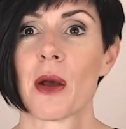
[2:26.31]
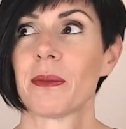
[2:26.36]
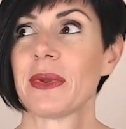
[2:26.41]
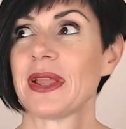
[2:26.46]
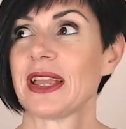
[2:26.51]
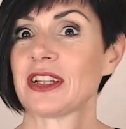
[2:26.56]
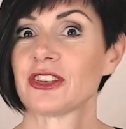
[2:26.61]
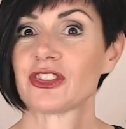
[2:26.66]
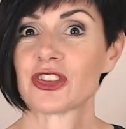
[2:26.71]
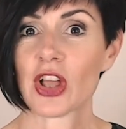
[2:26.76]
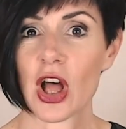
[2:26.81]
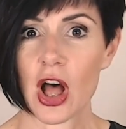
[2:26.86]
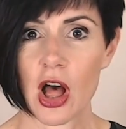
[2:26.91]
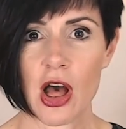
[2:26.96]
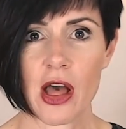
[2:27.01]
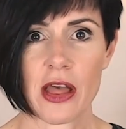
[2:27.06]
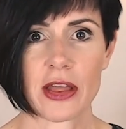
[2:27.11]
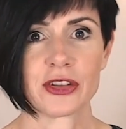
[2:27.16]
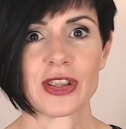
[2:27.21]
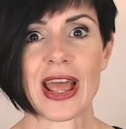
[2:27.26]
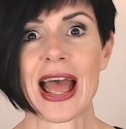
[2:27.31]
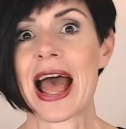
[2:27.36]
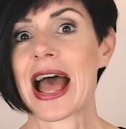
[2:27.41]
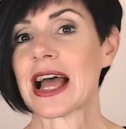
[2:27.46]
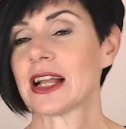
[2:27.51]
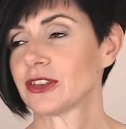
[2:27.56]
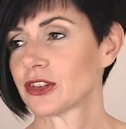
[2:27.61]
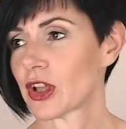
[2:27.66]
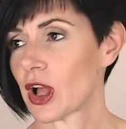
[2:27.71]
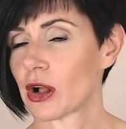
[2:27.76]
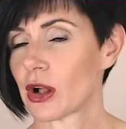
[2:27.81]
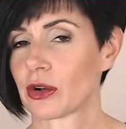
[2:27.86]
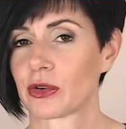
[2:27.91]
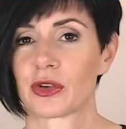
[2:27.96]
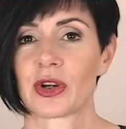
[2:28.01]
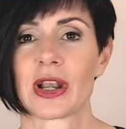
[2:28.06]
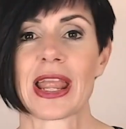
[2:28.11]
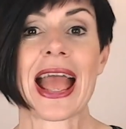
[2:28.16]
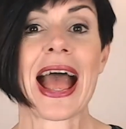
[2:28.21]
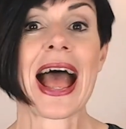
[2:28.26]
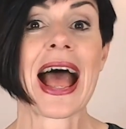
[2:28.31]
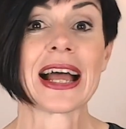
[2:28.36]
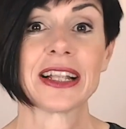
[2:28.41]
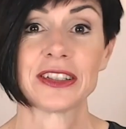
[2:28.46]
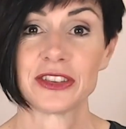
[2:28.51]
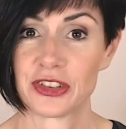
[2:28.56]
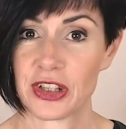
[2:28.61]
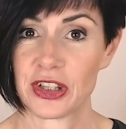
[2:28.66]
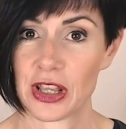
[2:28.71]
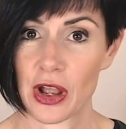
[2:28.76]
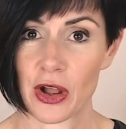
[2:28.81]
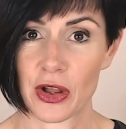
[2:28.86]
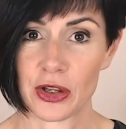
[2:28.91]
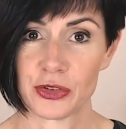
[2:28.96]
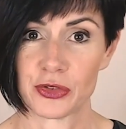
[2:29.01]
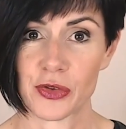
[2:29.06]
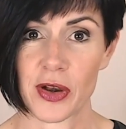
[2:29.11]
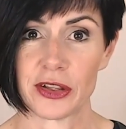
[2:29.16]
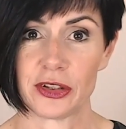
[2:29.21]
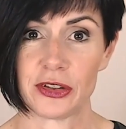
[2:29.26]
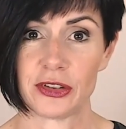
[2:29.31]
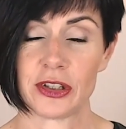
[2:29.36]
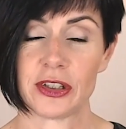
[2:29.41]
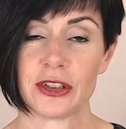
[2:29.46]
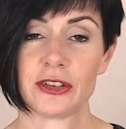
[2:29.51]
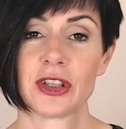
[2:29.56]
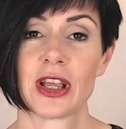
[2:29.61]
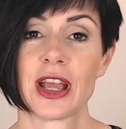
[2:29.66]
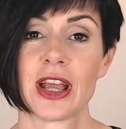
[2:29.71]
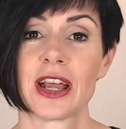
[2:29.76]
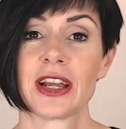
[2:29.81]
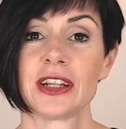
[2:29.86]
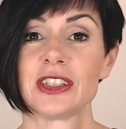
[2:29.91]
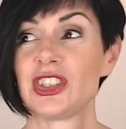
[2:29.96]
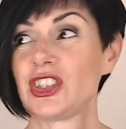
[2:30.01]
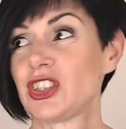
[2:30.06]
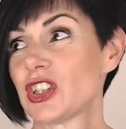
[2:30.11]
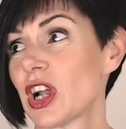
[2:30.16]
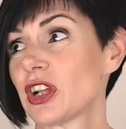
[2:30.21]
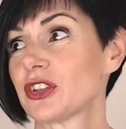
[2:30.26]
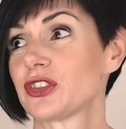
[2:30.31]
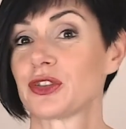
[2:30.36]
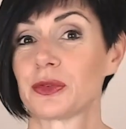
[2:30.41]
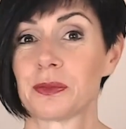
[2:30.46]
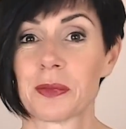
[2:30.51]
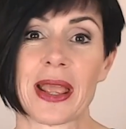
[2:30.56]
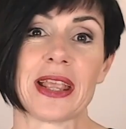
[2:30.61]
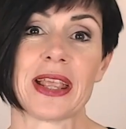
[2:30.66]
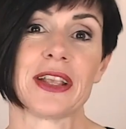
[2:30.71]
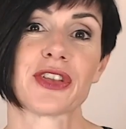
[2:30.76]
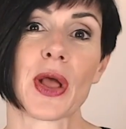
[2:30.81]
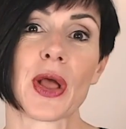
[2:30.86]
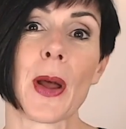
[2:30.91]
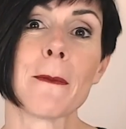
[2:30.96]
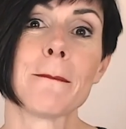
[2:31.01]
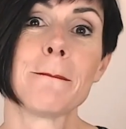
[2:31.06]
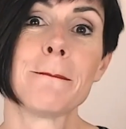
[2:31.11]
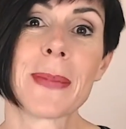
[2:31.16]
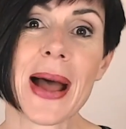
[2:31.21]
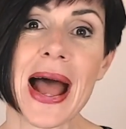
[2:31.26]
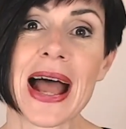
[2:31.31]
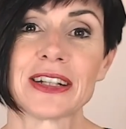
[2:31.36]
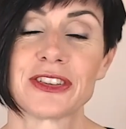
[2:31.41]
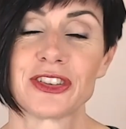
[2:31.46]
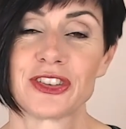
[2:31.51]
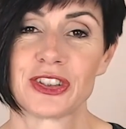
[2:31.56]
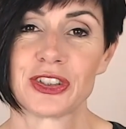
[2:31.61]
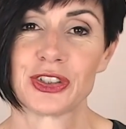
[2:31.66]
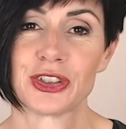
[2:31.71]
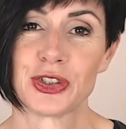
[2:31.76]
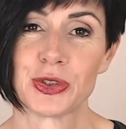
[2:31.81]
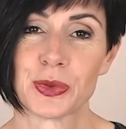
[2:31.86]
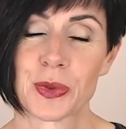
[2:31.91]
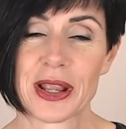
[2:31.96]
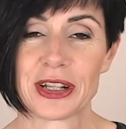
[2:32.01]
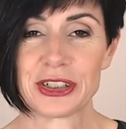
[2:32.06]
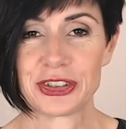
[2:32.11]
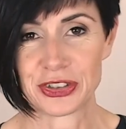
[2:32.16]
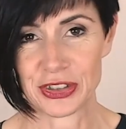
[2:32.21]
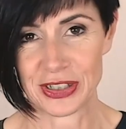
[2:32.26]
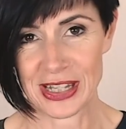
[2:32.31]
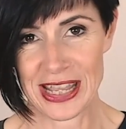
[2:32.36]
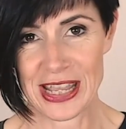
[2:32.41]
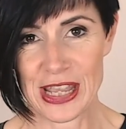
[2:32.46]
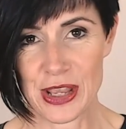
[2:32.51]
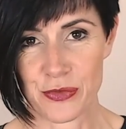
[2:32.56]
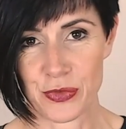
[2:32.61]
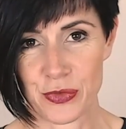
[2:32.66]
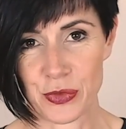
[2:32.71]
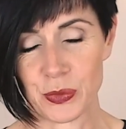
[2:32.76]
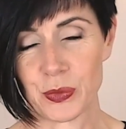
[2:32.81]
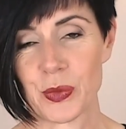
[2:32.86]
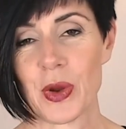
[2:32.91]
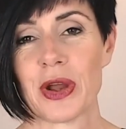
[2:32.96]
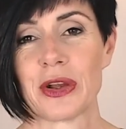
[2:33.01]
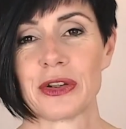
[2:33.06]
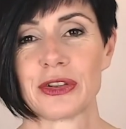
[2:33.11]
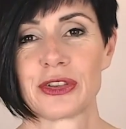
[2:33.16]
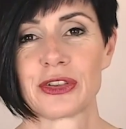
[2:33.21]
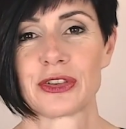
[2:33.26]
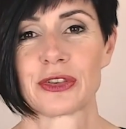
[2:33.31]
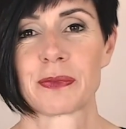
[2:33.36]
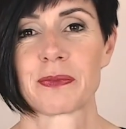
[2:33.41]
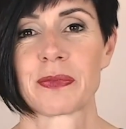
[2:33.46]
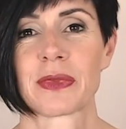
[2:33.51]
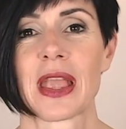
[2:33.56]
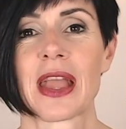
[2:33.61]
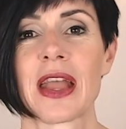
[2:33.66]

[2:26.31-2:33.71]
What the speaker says: Being tired and hungry and dehydrated just makes a bad situation even worse.